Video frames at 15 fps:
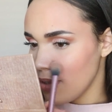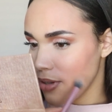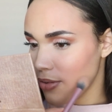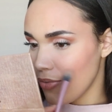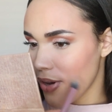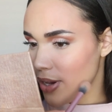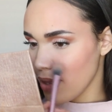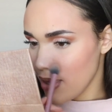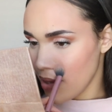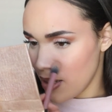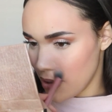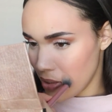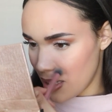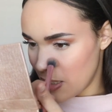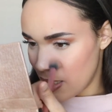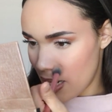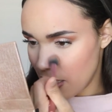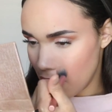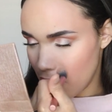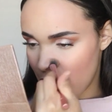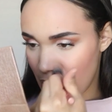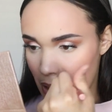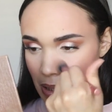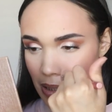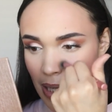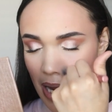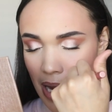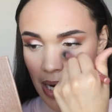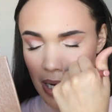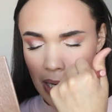the fact that there's like texture on this
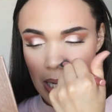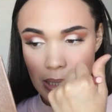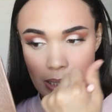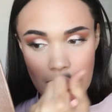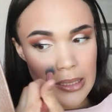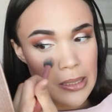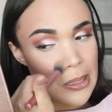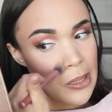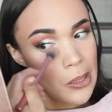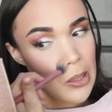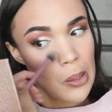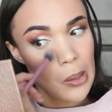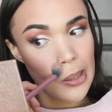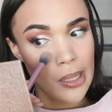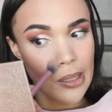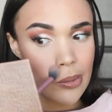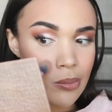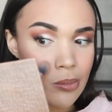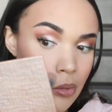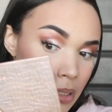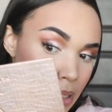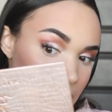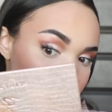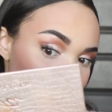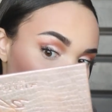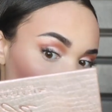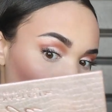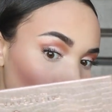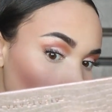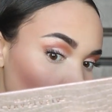side and it's still like
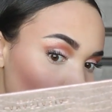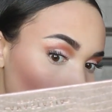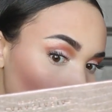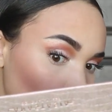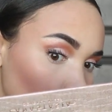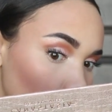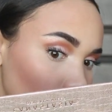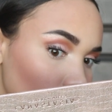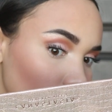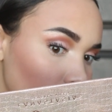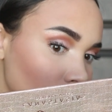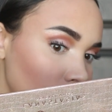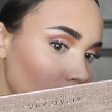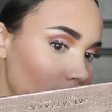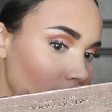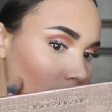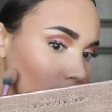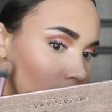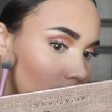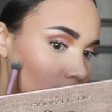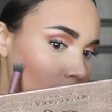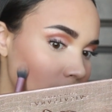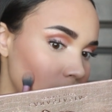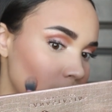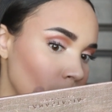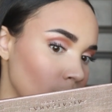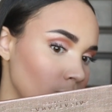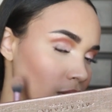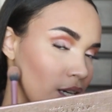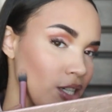kind of more smooth. It's like this side I can see
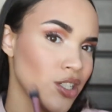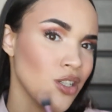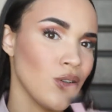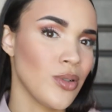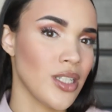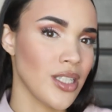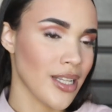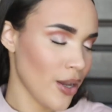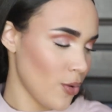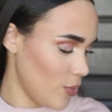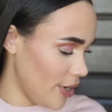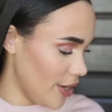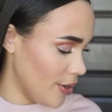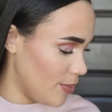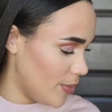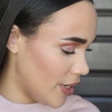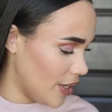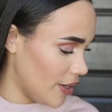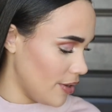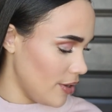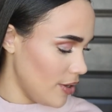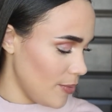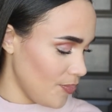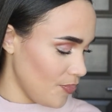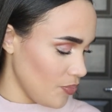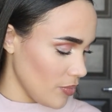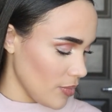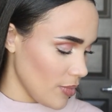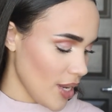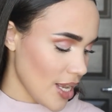some texture, which is like weird, but
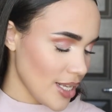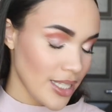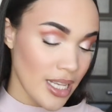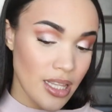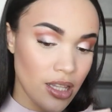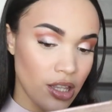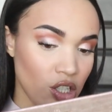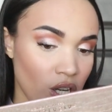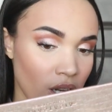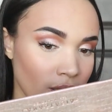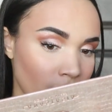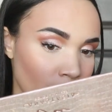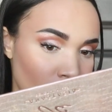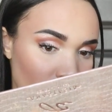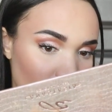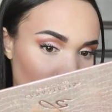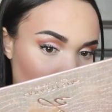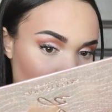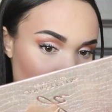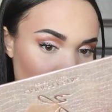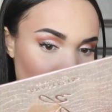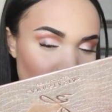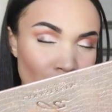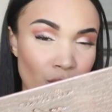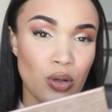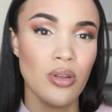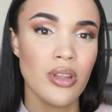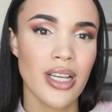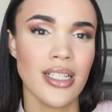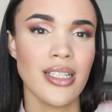I'm not saying that Charlotte Tilbury is not
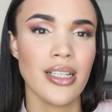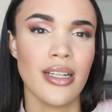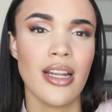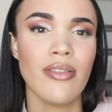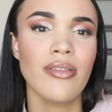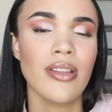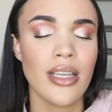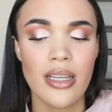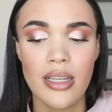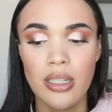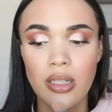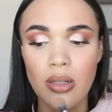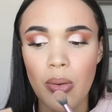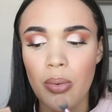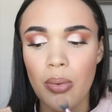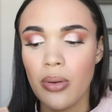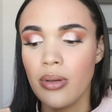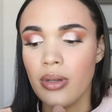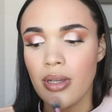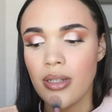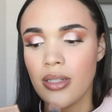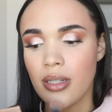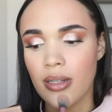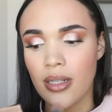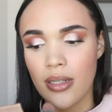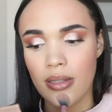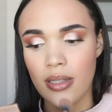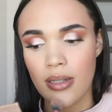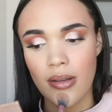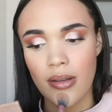smooth because it definitely is. It's
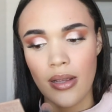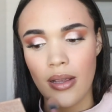just